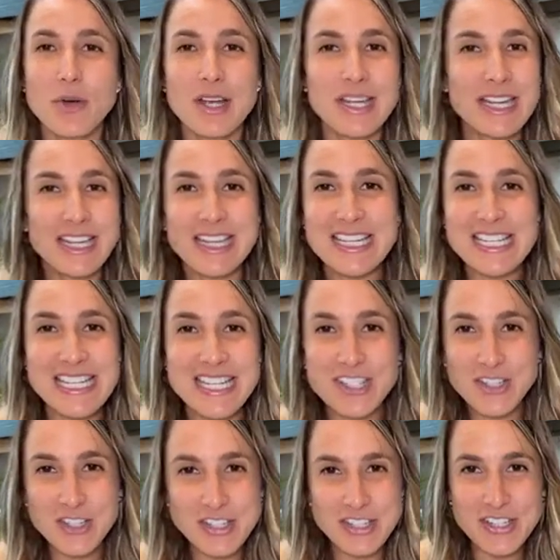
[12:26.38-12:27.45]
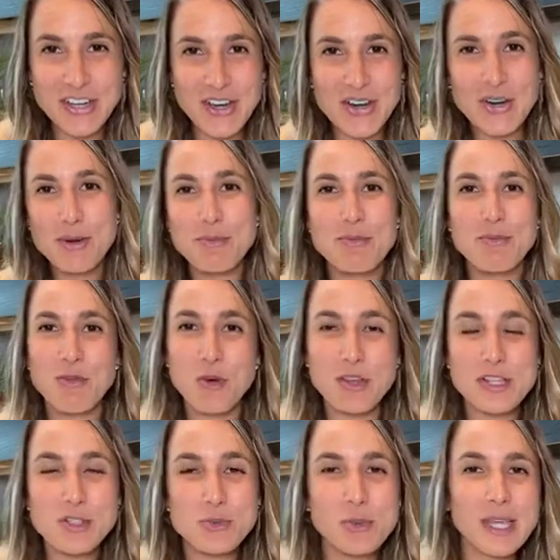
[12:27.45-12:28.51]
need cookie dough for
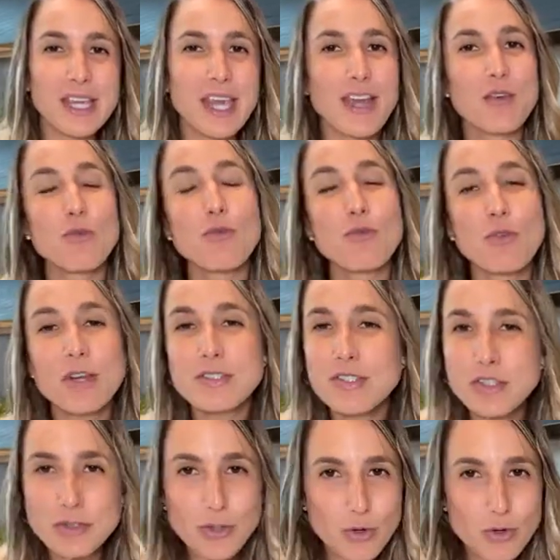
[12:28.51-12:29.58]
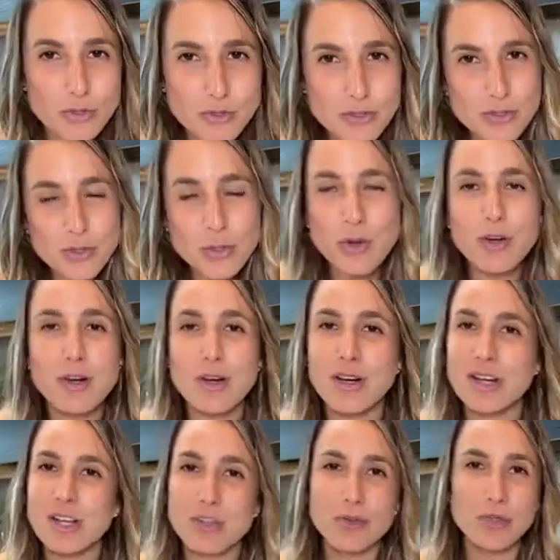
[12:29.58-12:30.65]
this weekend, run to your local
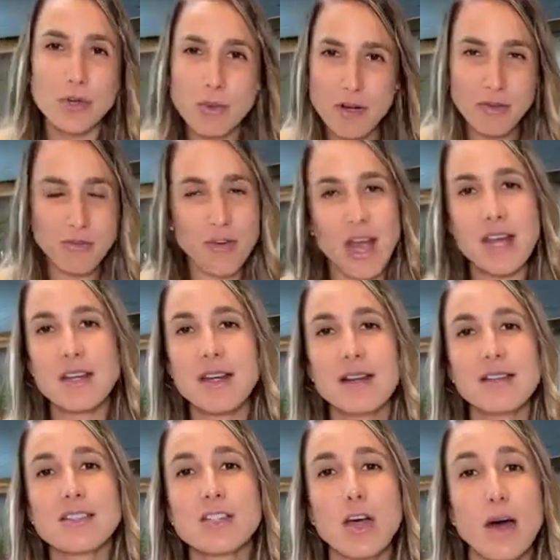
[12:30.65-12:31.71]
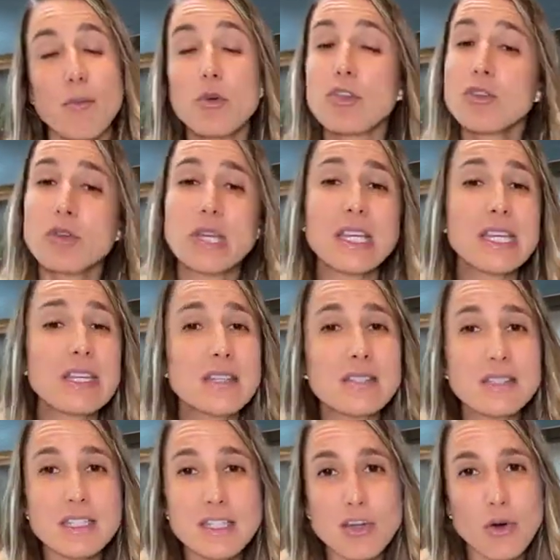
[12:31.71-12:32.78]
store. You know where to find us. You
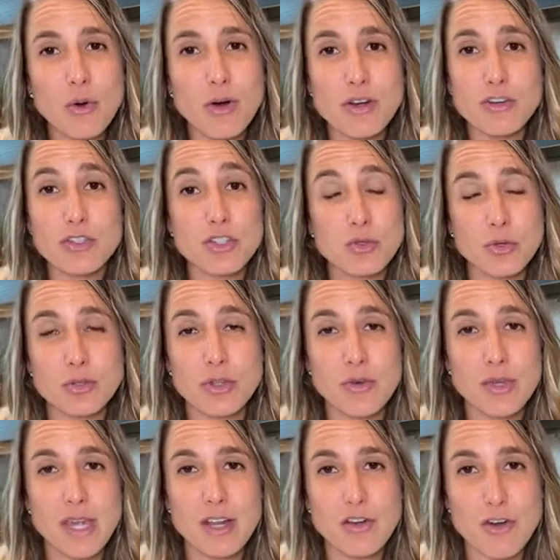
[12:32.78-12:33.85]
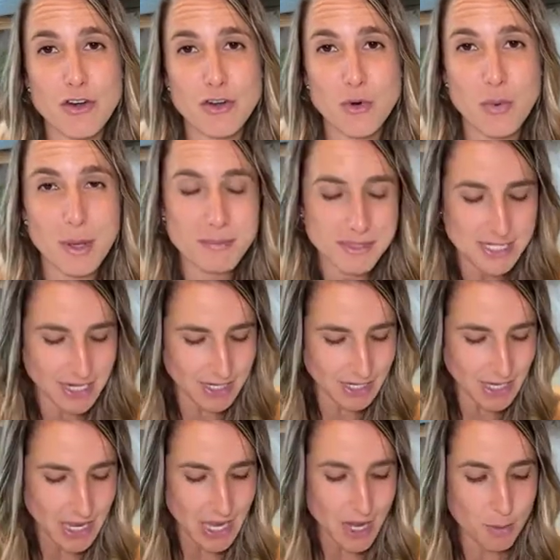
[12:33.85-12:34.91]
easily go on our store locator on our
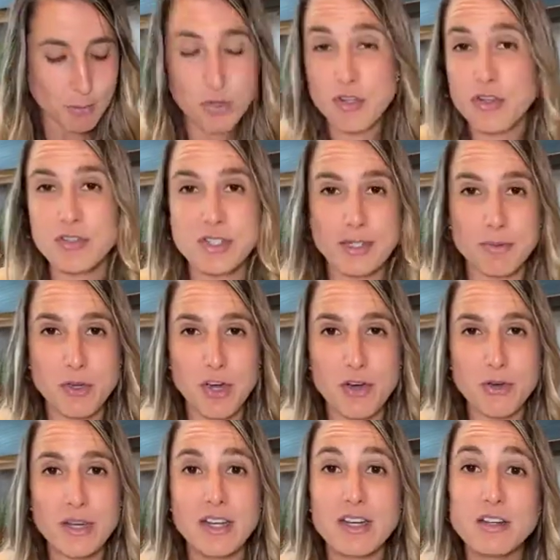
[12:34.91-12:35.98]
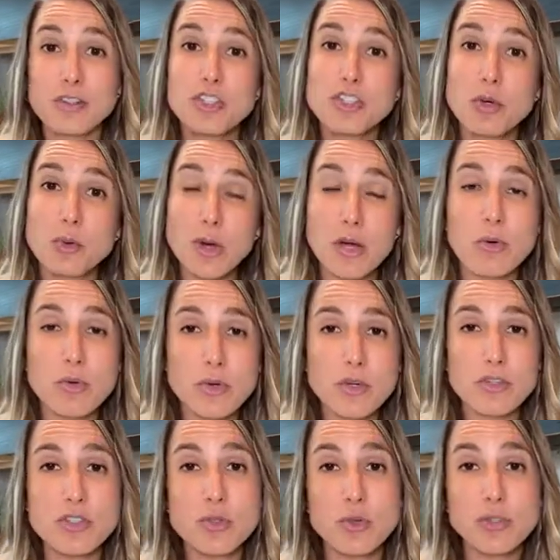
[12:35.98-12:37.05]
website, put in your zip code, and it'll show where we're
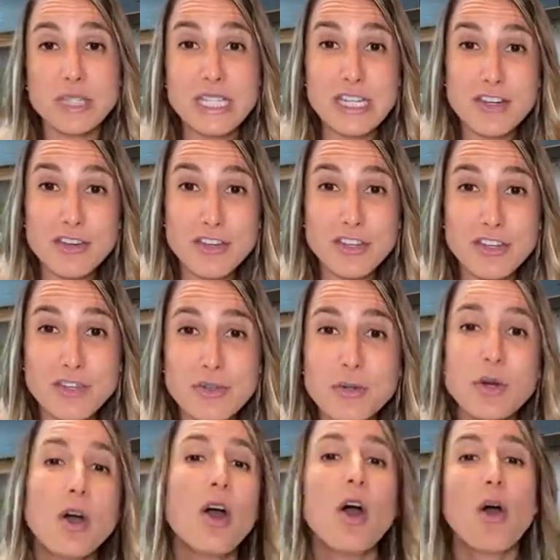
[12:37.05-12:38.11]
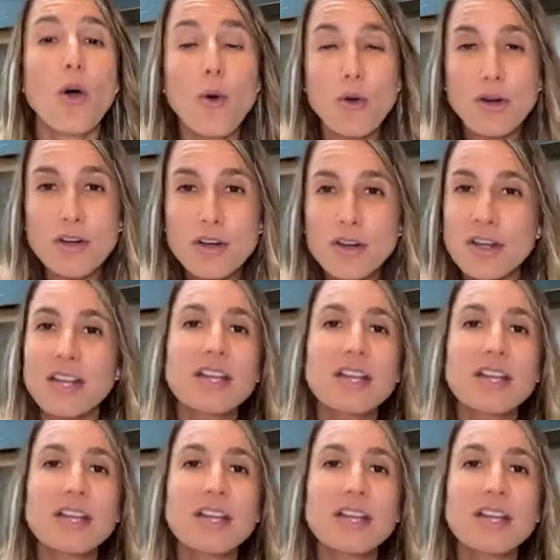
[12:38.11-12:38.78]
sold near you. Or